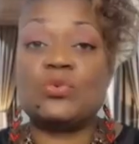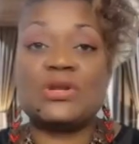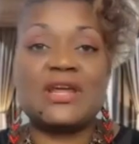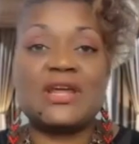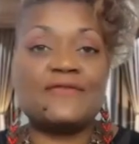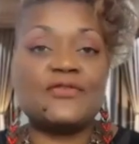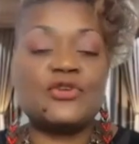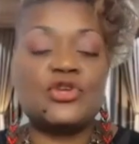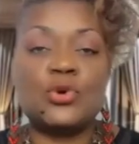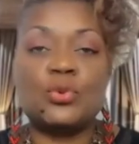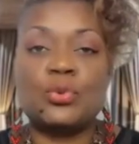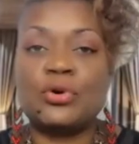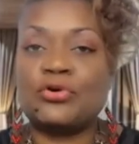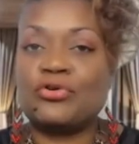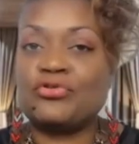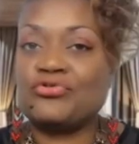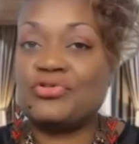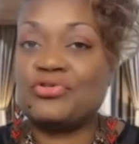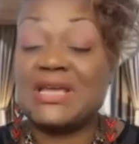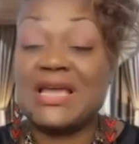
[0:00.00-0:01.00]
Whatever you were
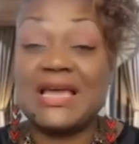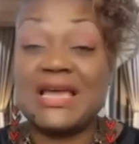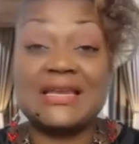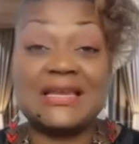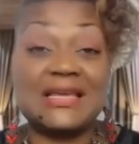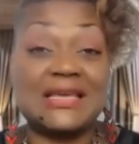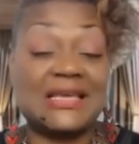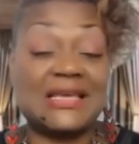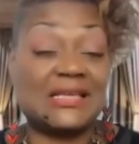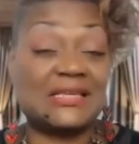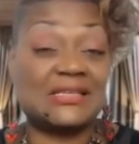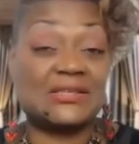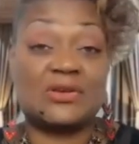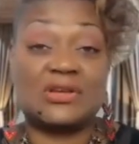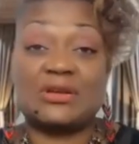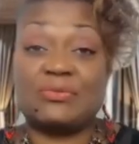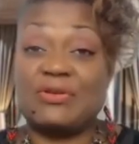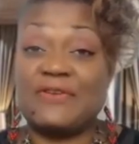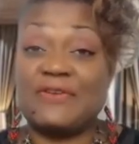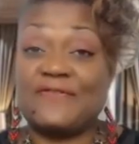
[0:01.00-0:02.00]
creating, it's
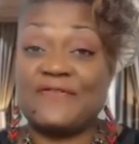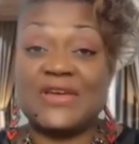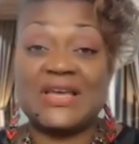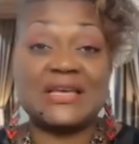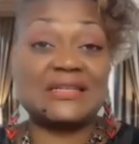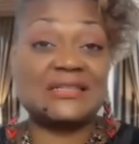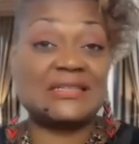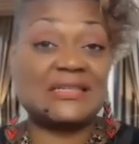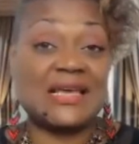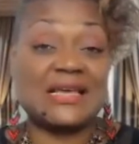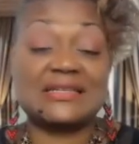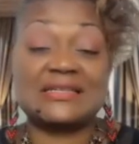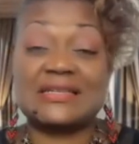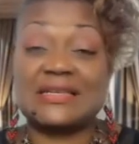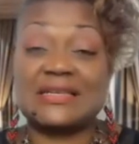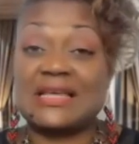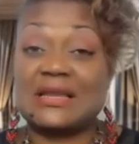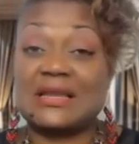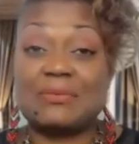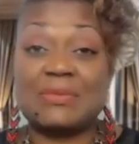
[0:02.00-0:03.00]
going to be
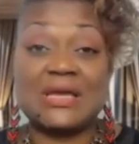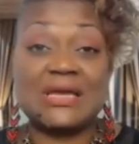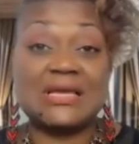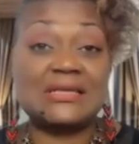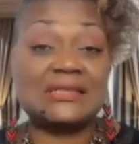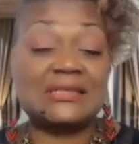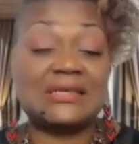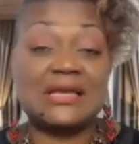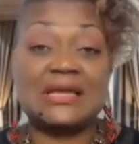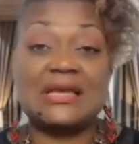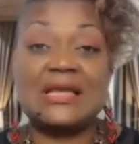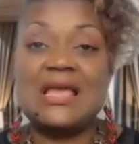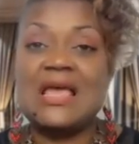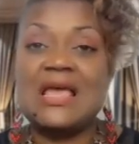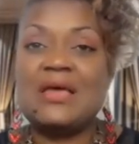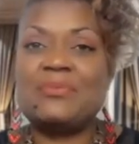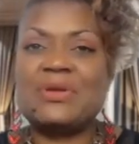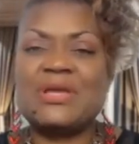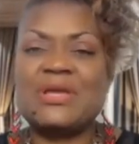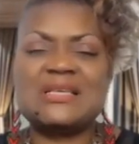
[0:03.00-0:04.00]
fantastic and amazing,
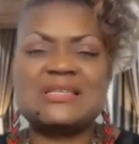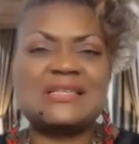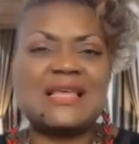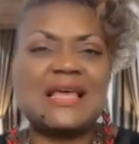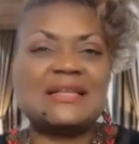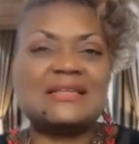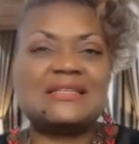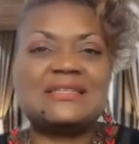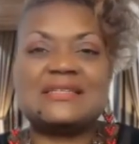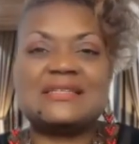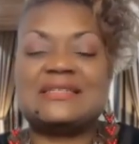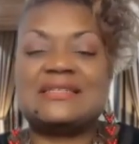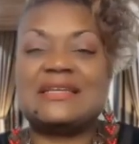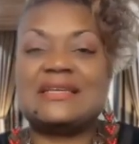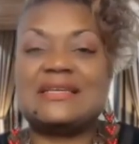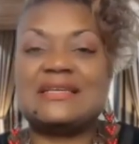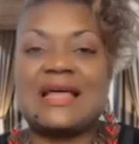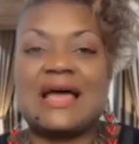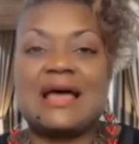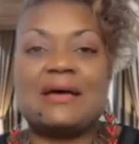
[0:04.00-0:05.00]
because that just
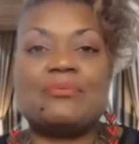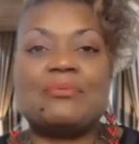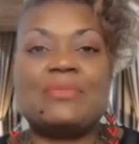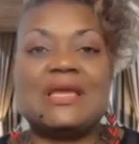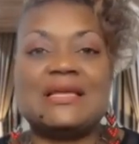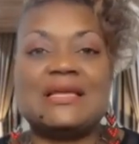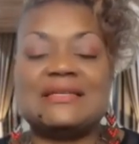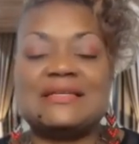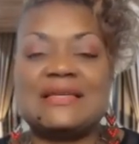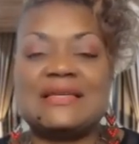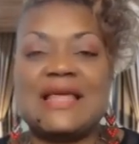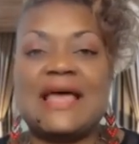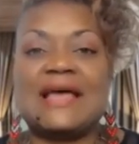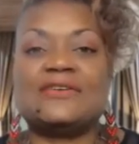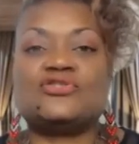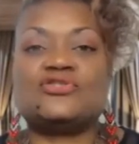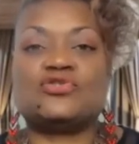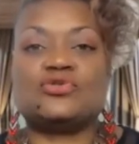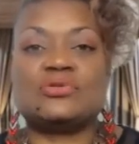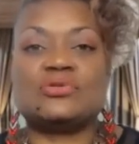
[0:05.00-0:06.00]
did not make
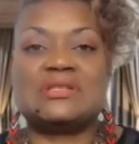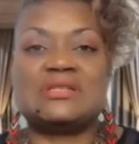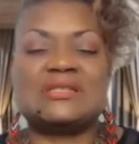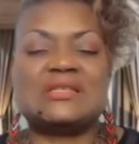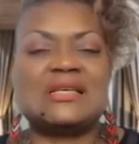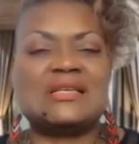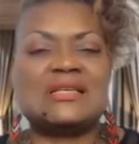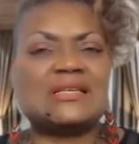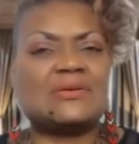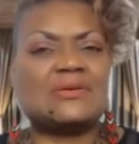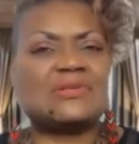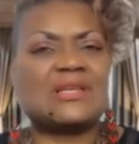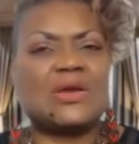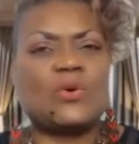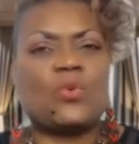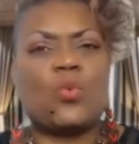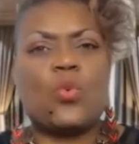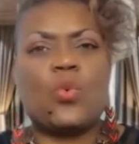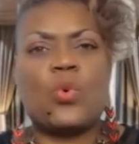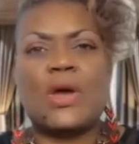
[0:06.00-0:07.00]
natural sense. I was
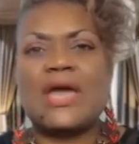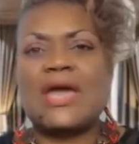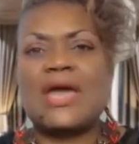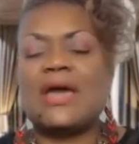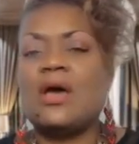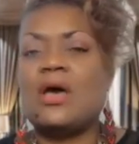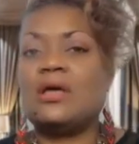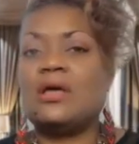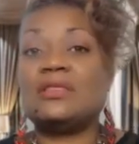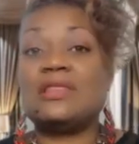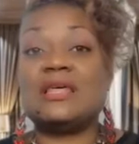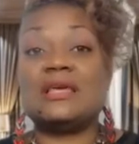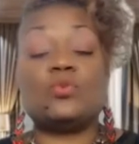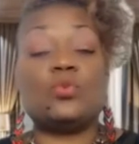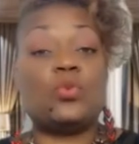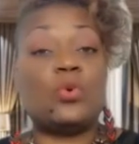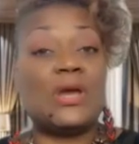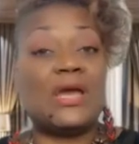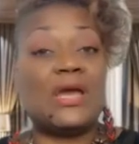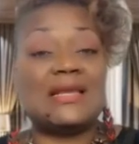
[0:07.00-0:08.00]
like, where
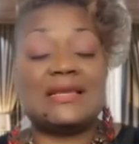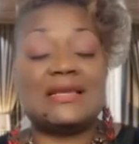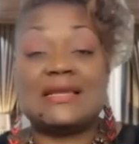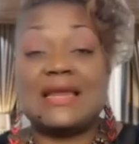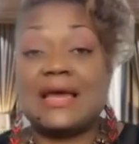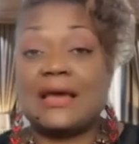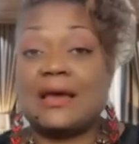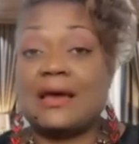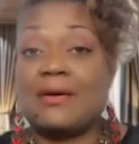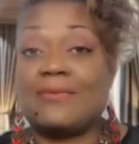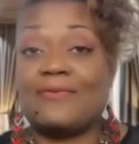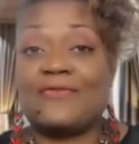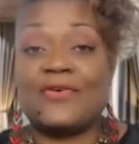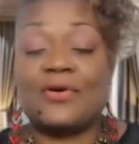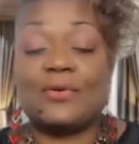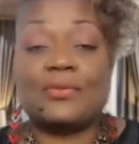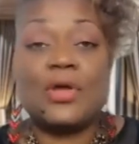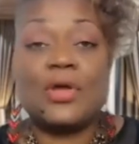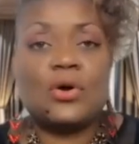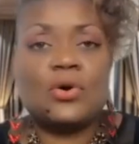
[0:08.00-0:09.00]
did that come
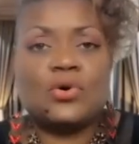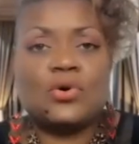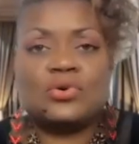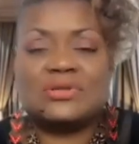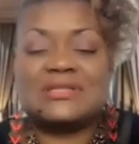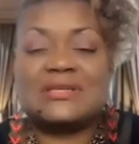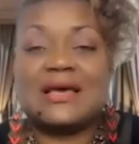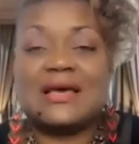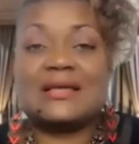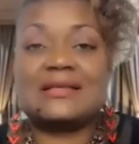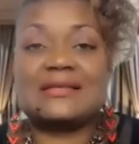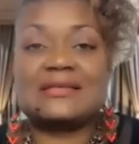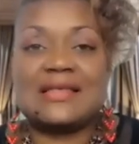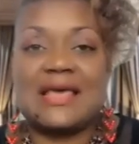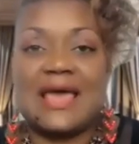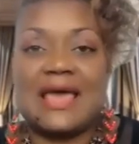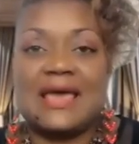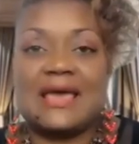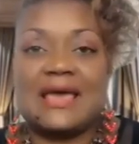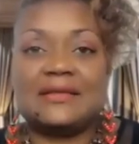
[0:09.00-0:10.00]
from? Who does
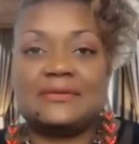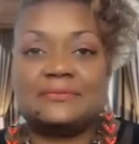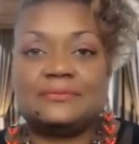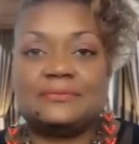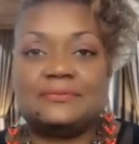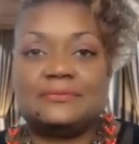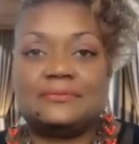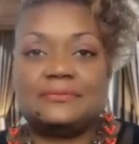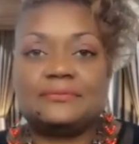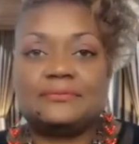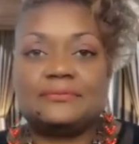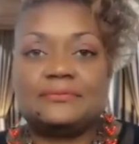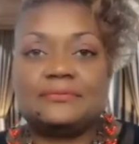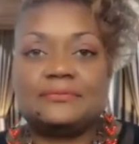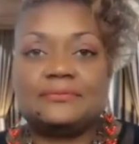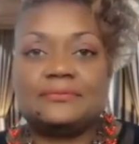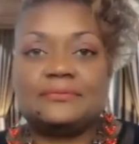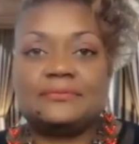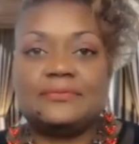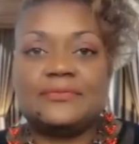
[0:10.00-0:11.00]
that?
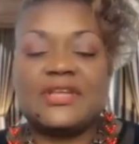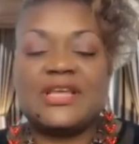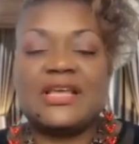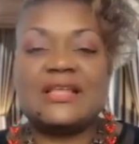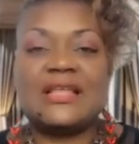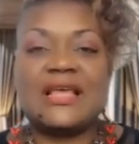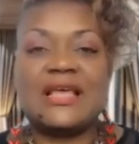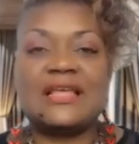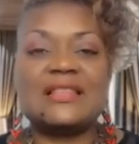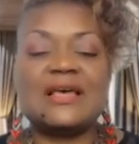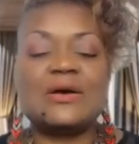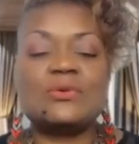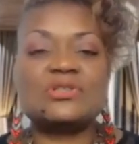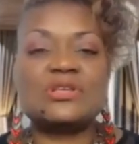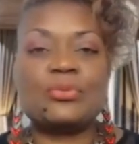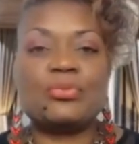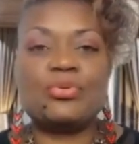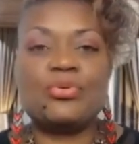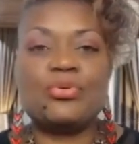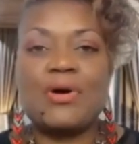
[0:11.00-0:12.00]
And that was
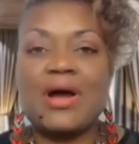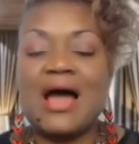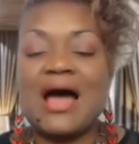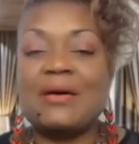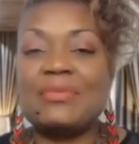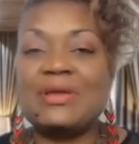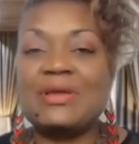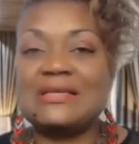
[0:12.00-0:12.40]
a prime